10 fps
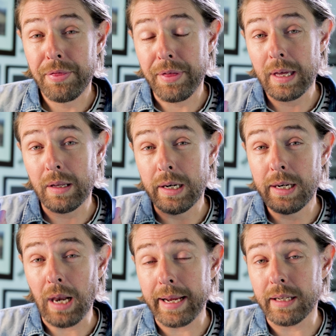The
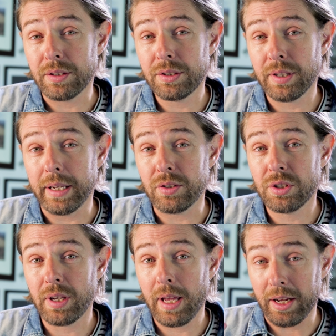light
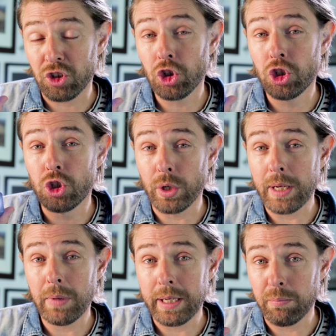is
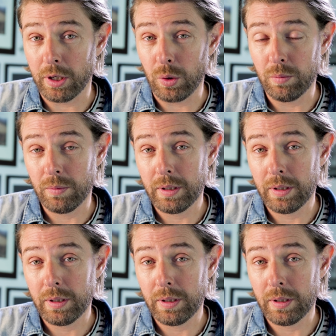extremely blue.